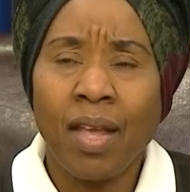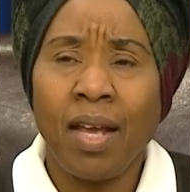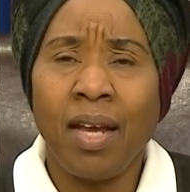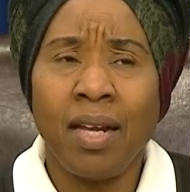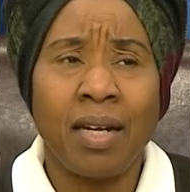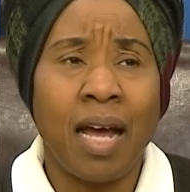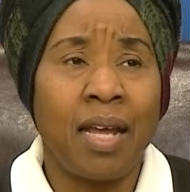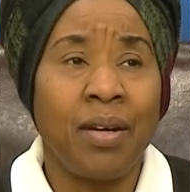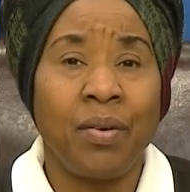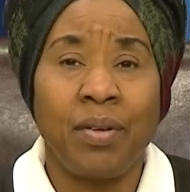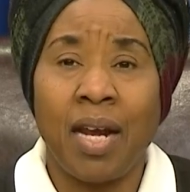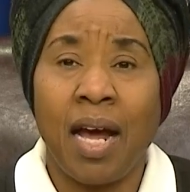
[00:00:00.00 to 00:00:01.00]
and I
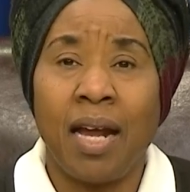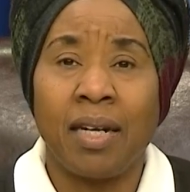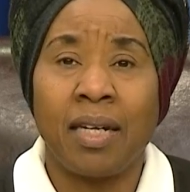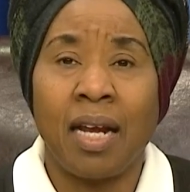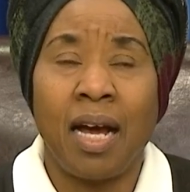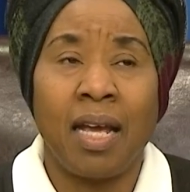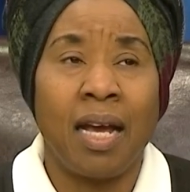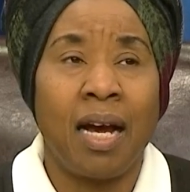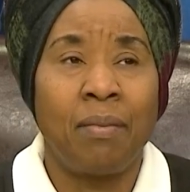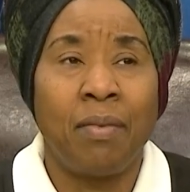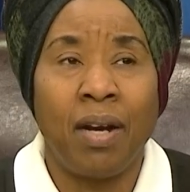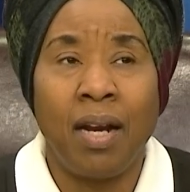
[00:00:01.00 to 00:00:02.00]
know that I
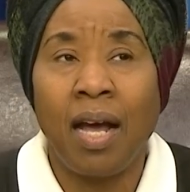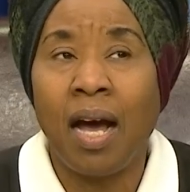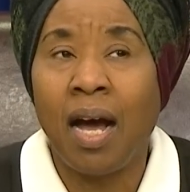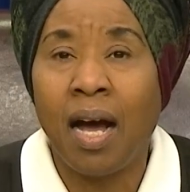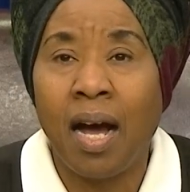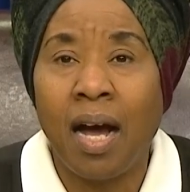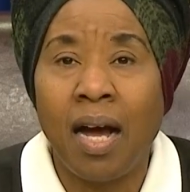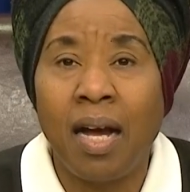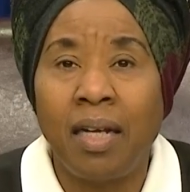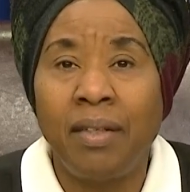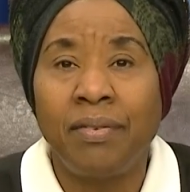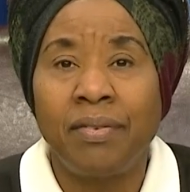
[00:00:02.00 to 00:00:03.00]
am
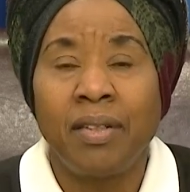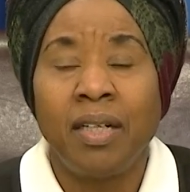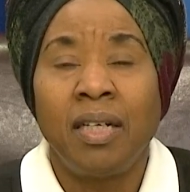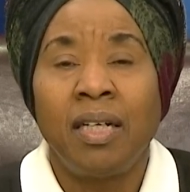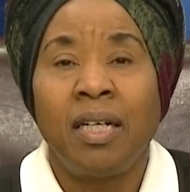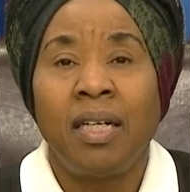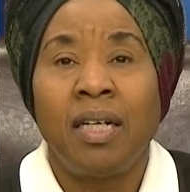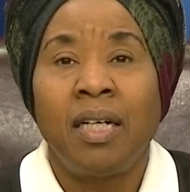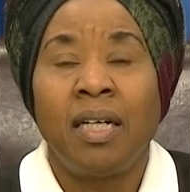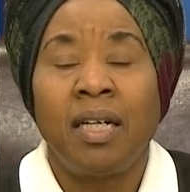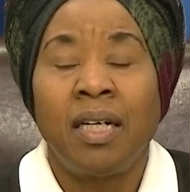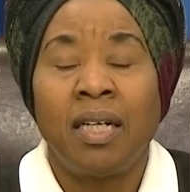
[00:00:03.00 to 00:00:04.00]
alive,
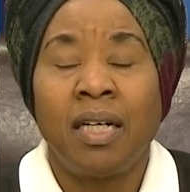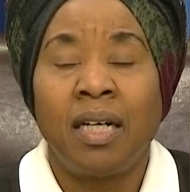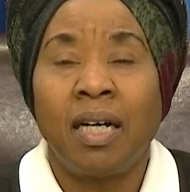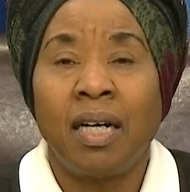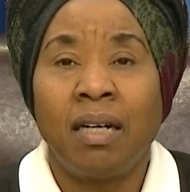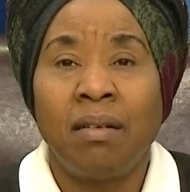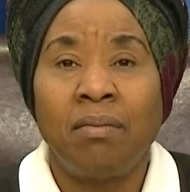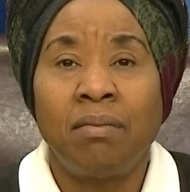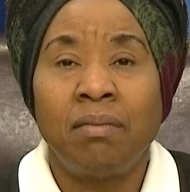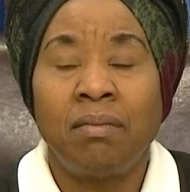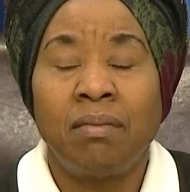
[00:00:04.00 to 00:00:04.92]
um,